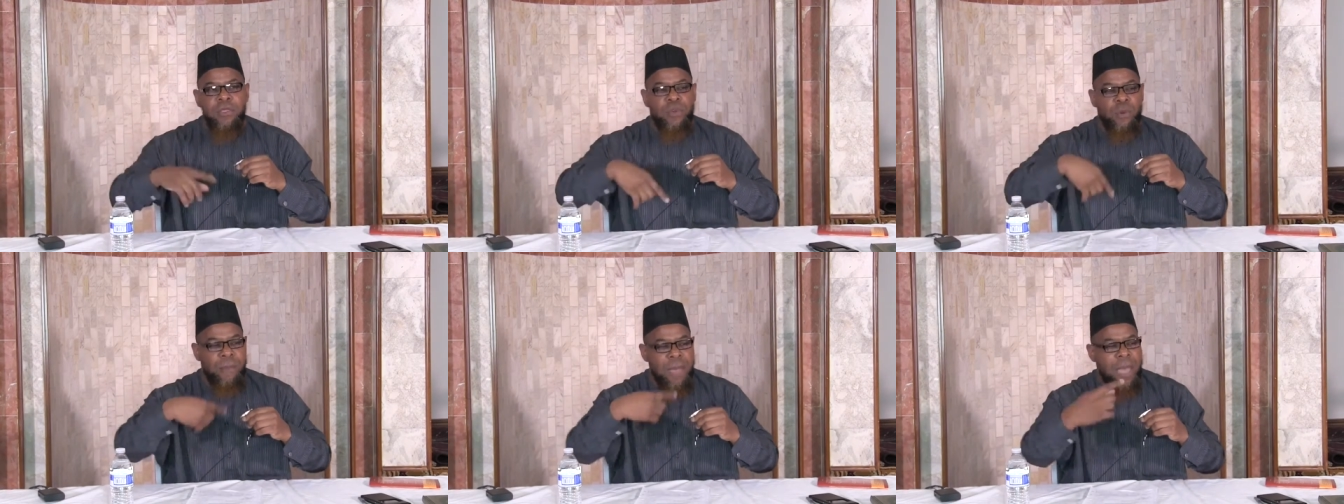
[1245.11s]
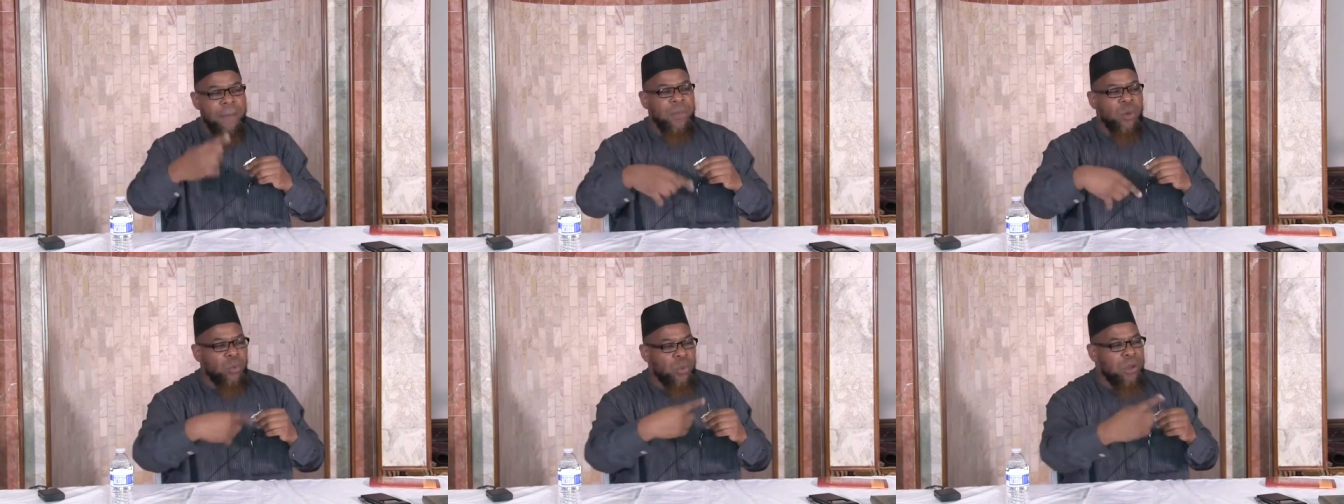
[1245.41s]
The
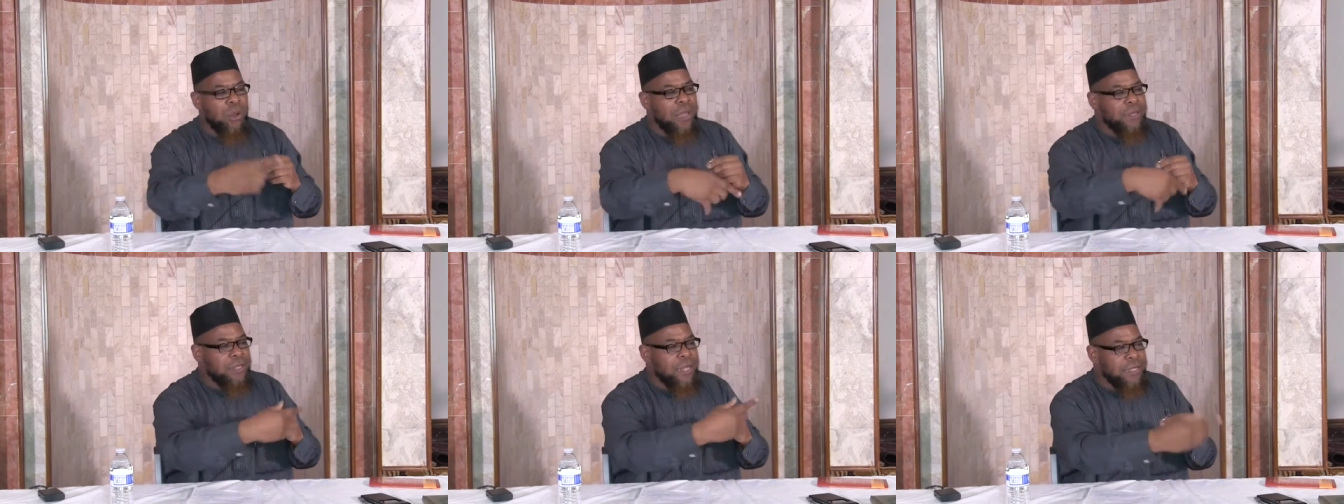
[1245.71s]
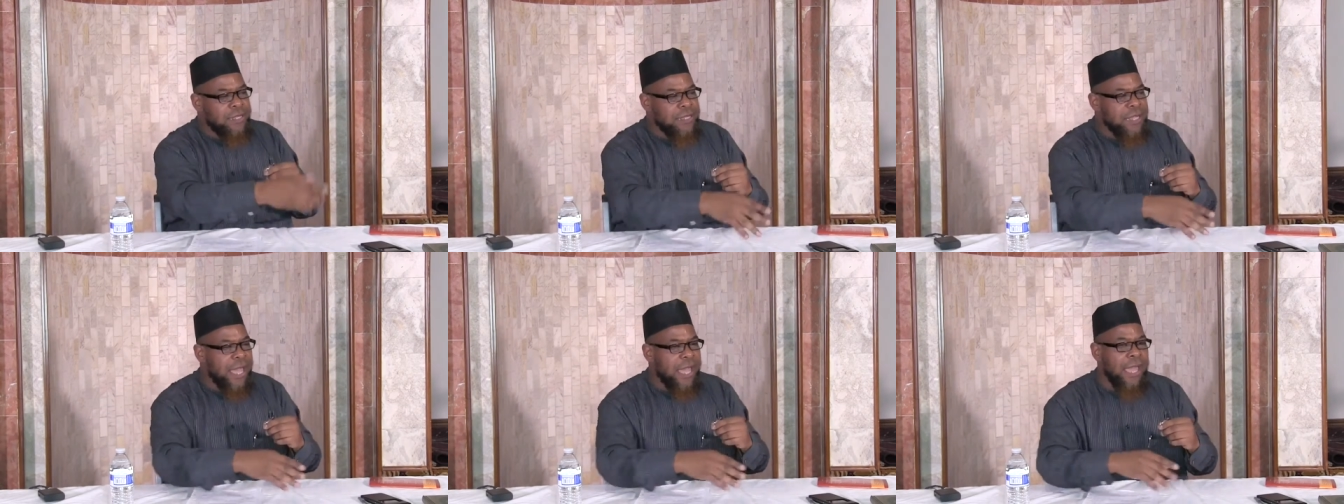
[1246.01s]
Imam went on
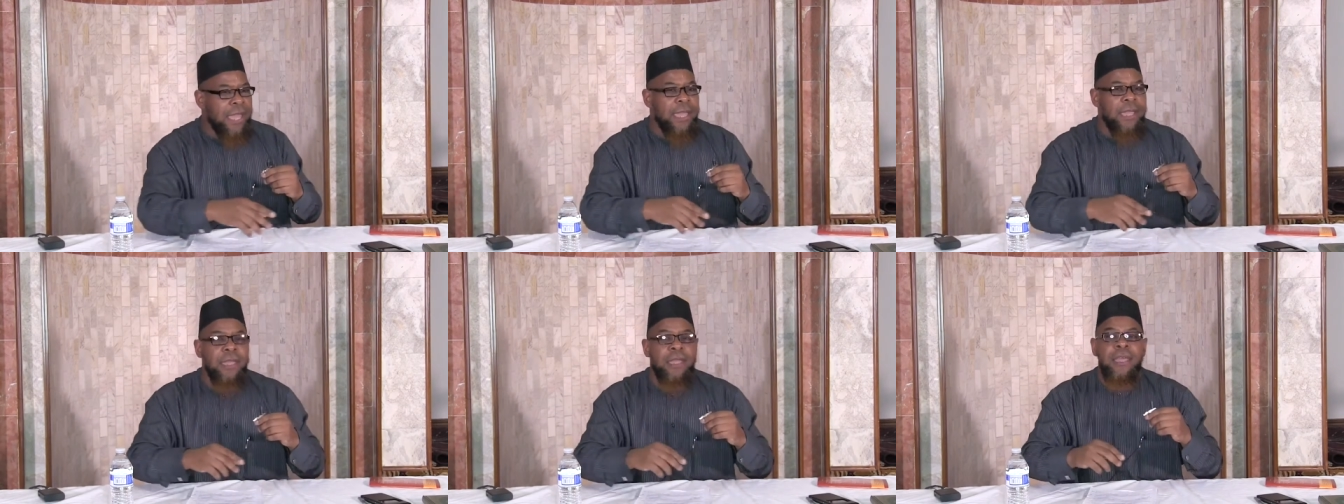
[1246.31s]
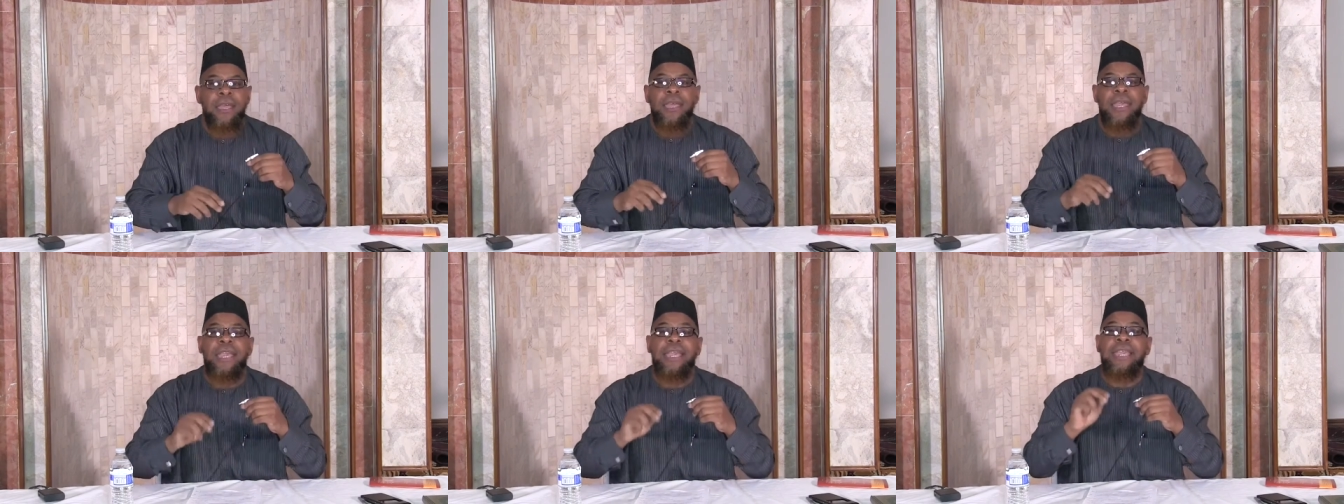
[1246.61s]
to say,
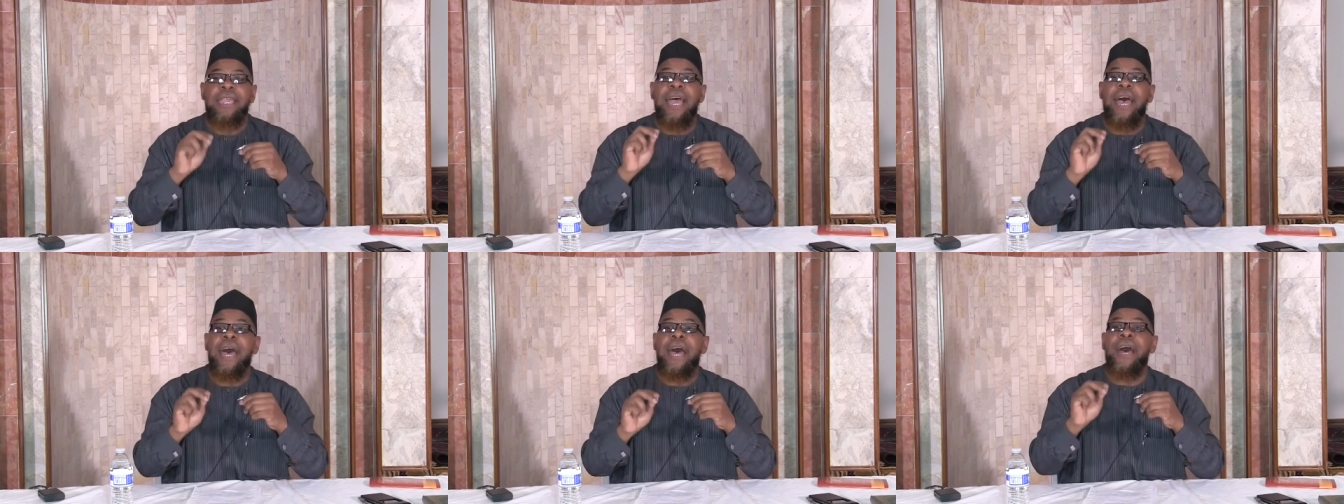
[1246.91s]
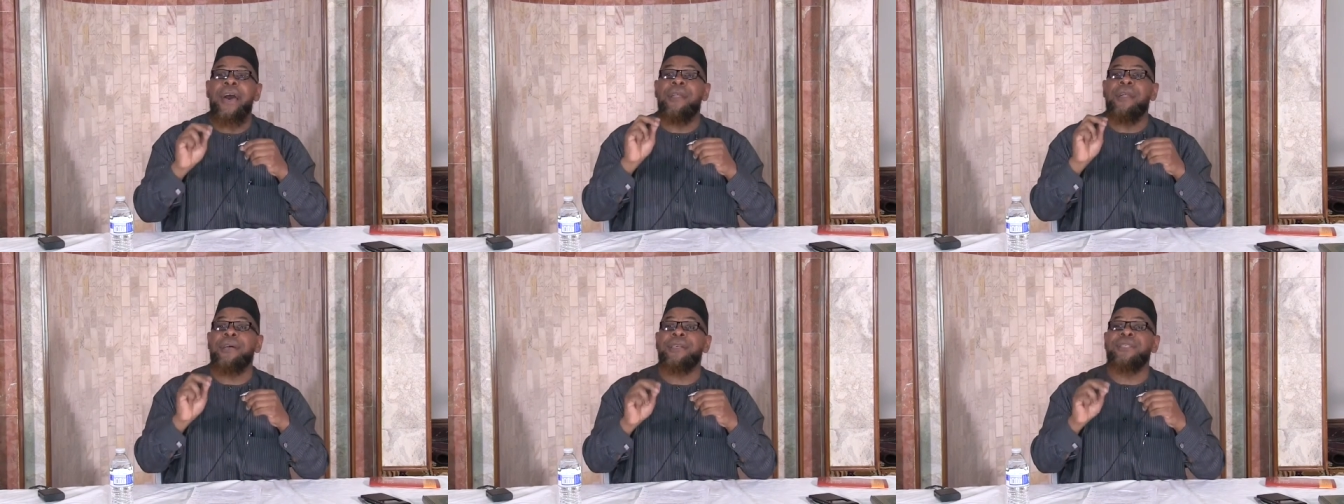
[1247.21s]

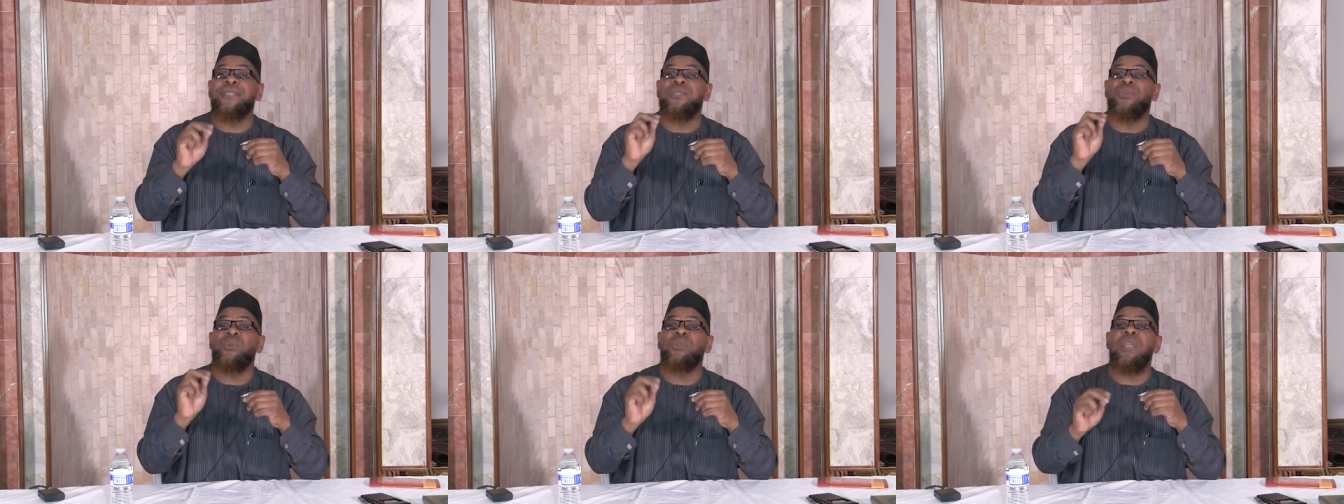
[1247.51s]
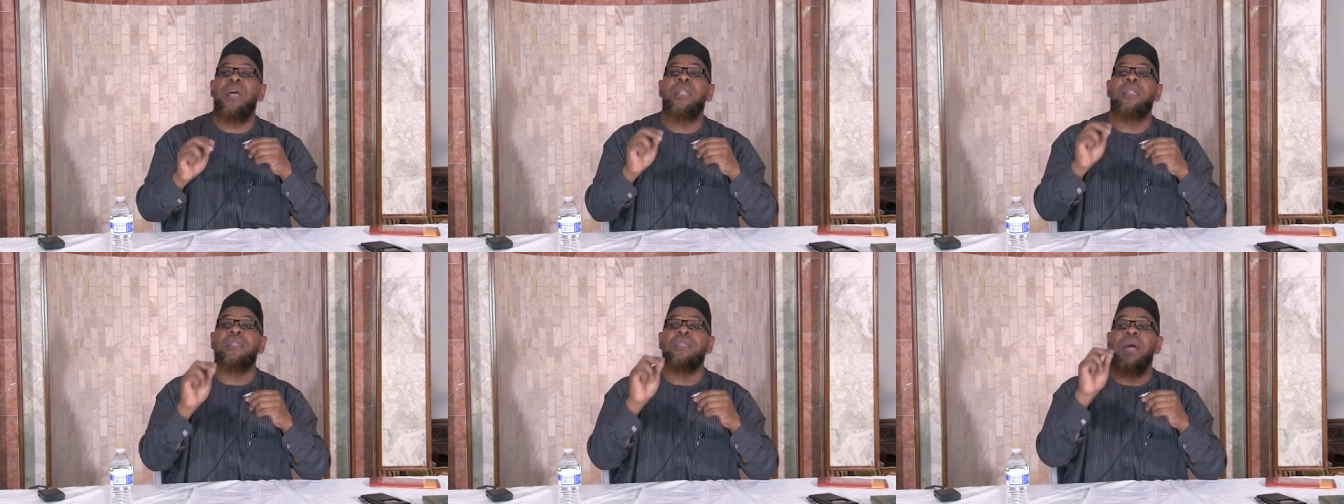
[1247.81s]
Ya
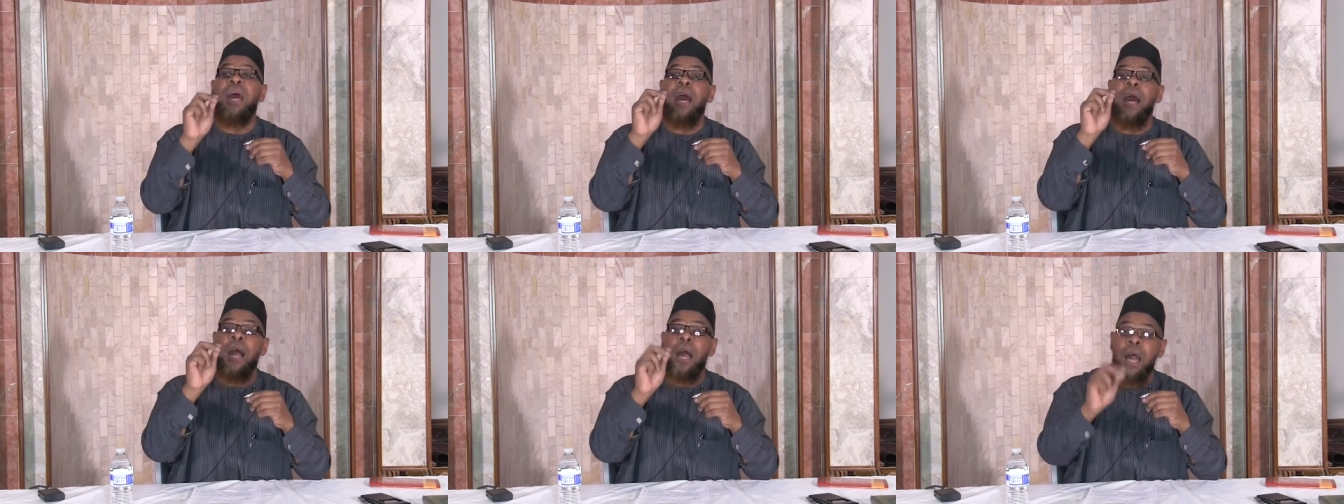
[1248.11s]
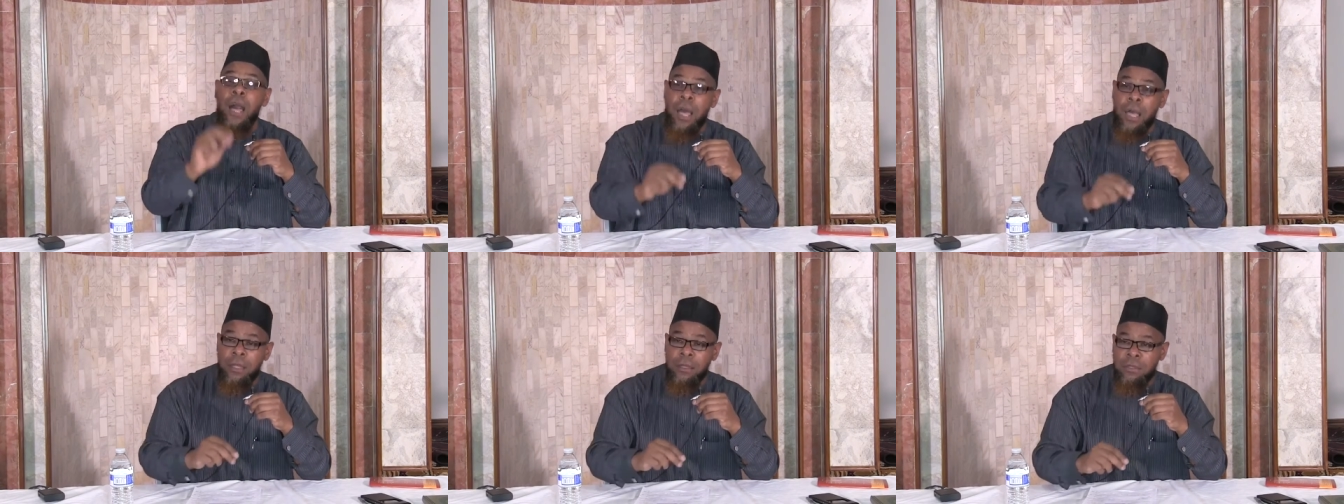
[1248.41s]

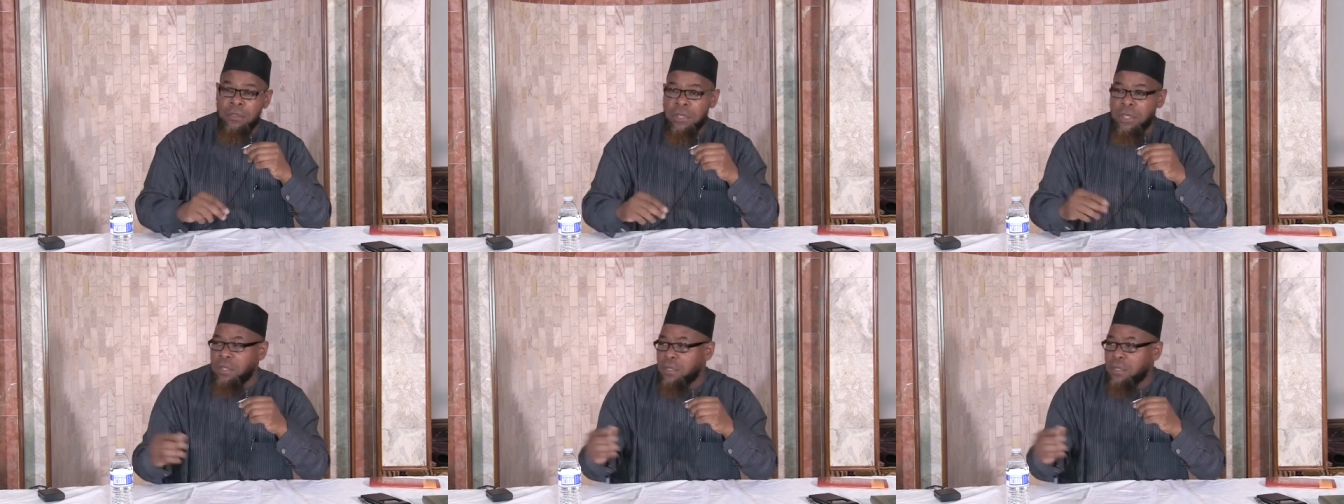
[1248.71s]
Rasulullah.